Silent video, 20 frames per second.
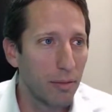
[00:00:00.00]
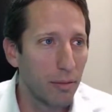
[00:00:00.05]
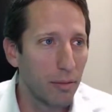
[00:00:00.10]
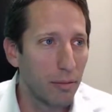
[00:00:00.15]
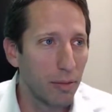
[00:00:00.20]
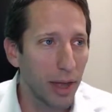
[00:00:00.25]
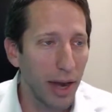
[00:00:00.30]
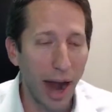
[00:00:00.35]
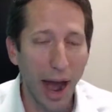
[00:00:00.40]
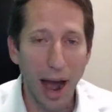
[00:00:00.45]

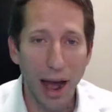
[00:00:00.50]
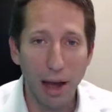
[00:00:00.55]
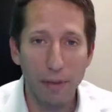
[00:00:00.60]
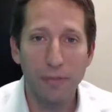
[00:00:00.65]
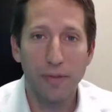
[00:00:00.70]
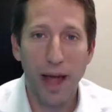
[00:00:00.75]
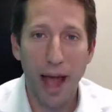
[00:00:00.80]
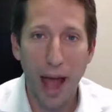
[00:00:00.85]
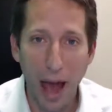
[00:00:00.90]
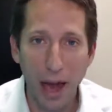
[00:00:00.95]
that
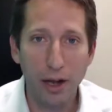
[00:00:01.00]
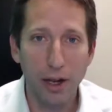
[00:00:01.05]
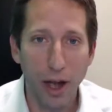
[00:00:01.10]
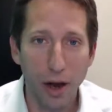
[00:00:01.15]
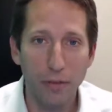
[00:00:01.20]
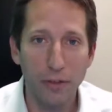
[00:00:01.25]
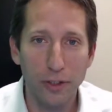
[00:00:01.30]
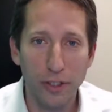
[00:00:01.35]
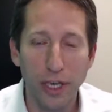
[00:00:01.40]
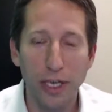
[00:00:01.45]
I've had a
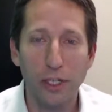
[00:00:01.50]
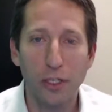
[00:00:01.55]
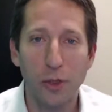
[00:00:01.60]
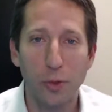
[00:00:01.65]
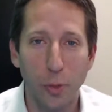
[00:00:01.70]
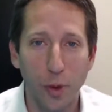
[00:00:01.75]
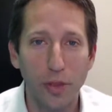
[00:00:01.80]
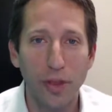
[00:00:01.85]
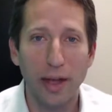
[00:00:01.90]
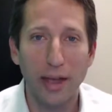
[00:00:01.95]

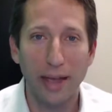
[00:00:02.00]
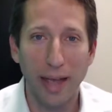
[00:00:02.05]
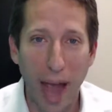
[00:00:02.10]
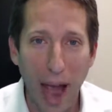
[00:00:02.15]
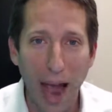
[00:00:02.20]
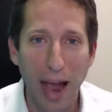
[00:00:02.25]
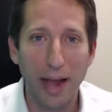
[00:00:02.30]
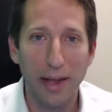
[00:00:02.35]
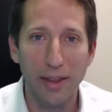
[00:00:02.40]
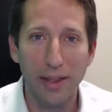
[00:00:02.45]
conversation with a
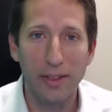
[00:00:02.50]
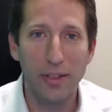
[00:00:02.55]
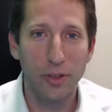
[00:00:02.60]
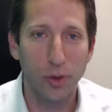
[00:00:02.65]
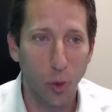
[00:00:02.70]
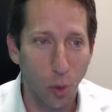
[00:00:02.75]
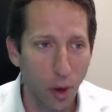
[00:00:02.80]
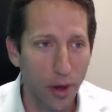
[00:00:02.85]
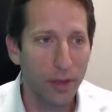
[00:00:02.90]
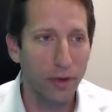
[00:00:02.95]
guy that's
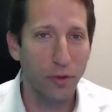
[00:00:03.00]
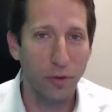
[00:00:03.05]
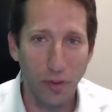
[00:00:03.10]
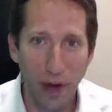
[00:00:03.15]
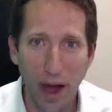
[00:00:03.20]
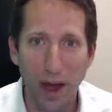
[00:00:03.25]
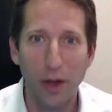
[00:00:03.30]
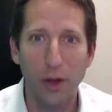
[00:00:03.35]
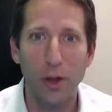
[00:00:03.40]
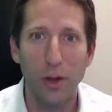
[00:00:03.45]
going to
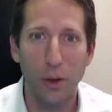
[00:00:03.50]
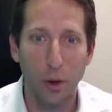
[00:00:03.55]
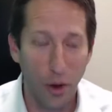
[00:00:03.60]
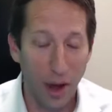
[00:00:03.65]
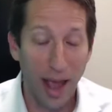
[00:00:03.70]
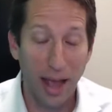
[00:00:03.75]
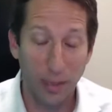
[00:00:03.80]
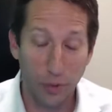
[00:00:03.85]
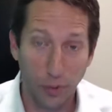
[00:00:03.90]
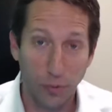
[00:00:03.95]
file or
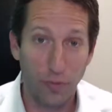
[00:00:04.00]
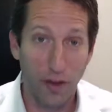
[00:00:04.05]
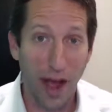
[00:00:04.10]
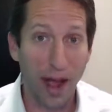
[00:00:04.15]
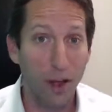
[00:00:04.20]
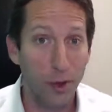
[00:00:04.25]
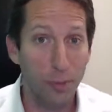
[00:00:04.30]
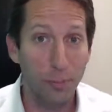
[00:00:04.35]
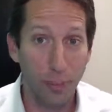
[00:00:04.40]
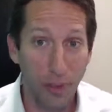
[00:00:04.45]
has
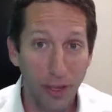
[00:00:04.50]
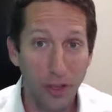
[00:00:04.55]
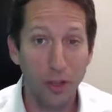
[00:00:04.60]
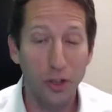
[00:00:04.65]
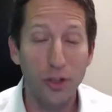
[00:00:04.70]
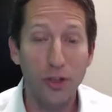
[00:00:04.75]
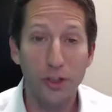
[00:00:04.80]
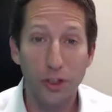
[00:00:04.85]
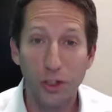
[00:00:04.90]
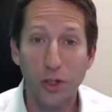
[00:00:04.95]
filed
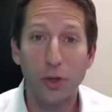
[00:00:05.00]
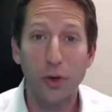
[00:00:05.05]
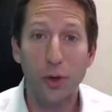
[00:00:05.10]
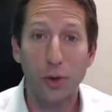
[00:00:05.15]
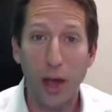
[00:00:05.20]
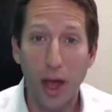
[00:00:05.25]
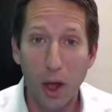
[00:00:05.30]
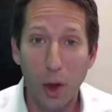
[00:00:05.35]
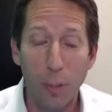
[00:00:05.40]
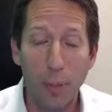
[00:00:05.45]
bills
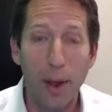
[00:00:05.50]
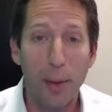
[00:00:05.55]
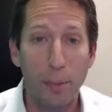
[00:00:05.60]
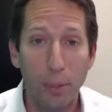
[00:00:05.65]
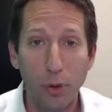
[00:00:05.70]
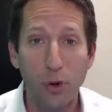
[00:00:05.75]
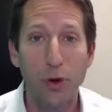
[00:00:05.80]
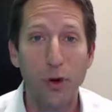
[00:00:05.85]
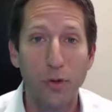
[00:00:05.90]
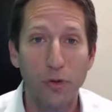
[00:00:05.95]
to help
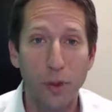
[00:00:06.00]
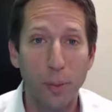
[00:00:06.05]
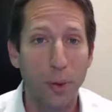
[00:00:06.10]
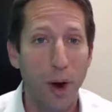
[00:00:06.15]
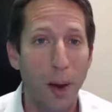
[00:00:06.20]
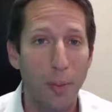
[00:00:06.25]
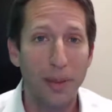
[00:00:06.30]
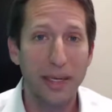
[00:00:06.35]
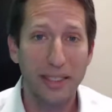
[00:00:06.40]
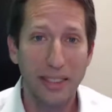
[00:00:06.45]
improve the
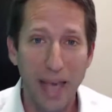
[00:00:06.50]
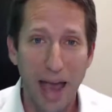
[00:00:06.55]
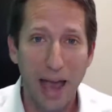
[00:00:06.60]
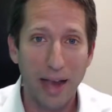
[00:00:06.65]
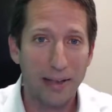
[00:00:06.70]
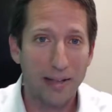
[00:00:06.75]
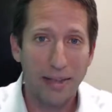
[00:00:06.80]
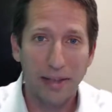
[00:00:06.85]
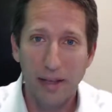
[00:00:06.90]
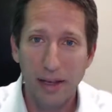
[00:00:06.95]
property
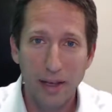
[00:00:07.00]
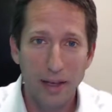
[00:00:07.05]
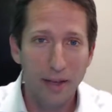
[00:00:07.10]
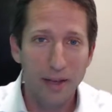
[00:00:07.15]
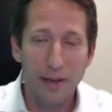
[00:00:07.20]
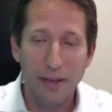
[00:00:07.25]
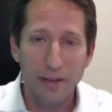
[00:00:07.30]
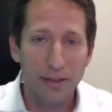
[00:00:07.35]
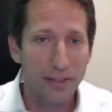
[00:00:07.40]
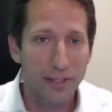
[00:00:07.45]
tax
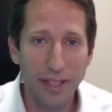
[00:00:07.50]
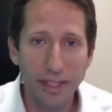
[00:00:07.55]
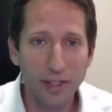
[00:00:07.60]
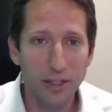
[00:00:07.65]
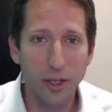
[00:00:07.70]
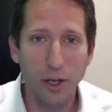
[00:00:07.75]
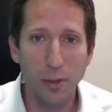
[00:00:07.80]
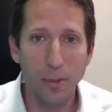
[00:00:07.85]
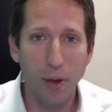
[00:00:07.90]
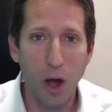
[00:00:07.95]

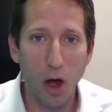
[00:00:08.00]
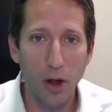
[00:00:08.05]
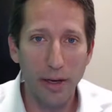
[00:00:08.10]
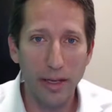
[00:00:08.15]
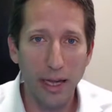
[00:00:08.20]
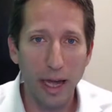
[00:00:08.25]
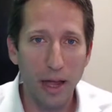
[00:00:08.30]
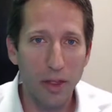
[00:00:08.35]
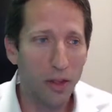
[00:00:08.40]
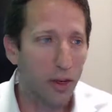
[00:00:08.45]
system
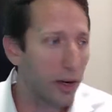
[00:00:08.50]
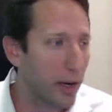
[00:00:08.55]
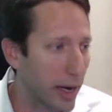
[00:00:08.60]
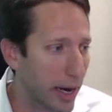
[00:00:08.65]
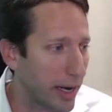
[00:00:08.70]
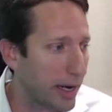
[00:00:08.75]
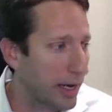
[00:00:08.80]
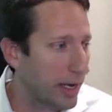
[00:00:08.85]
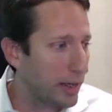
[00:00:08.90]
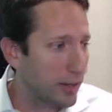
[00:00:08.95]
altogether,
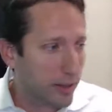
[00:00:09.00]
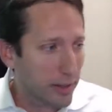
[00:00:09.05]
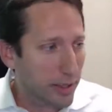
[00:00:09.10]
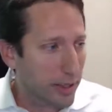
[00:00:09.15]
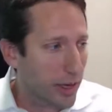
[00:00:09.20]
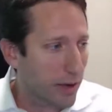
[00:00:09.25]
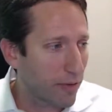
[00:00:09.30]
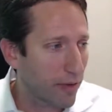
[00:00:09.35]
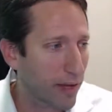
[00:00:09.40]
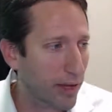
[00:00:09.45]
and he's
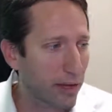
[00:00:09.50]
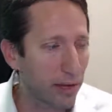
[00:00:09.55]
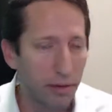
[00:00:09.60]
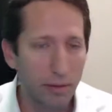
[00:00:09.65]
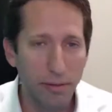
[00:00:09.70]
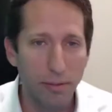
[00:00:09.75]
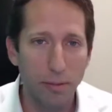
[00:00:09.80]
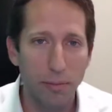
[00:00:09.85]
giving